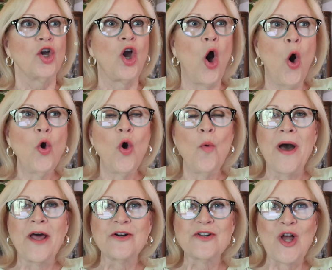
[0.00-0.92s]
Cocoa
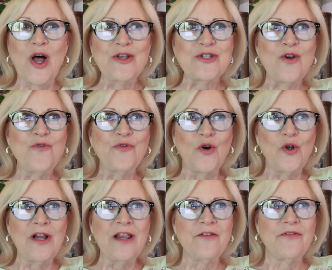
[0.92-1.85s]
butter is also
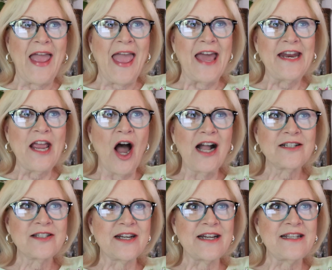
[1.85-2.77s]
full of
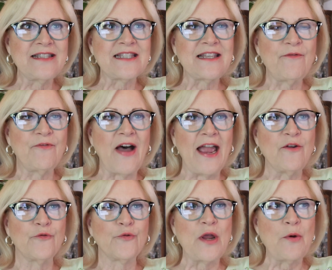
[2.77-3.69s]
antioxidants that
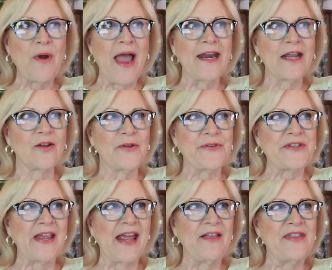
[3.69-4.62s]
fight free
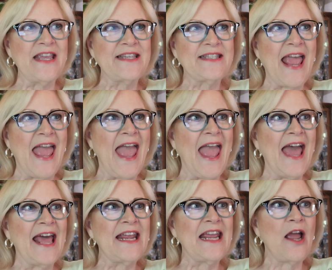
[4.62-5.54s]
radicals, and these
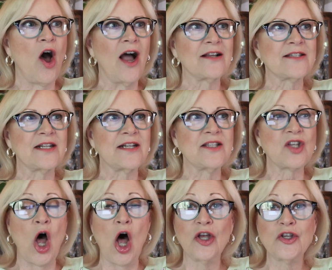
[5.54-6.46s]

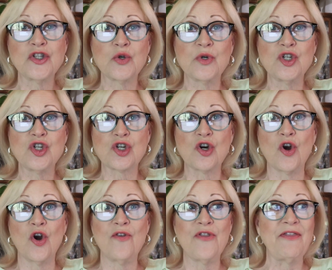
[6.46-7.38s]
antioxidants also
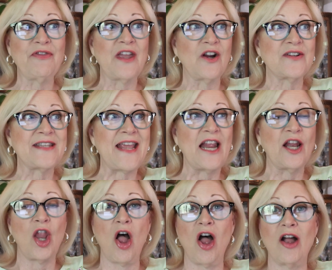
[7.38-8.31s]
ensure that there's a
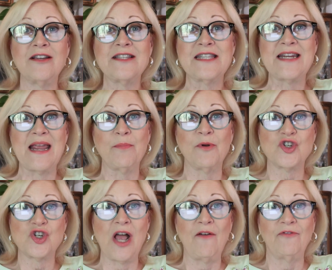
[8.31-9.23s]
long, stable
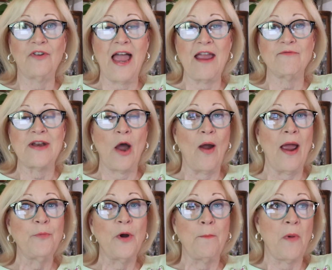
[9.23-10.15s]
shelf life. Now,
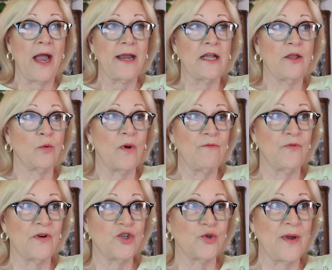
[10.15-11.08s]
I put mine in the
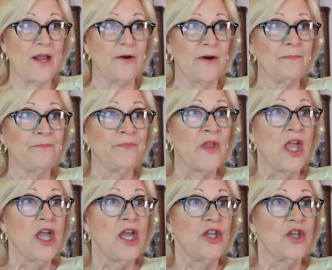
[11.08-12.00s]
refrigerator,
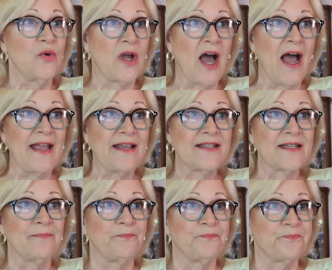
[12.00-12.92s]
you guys.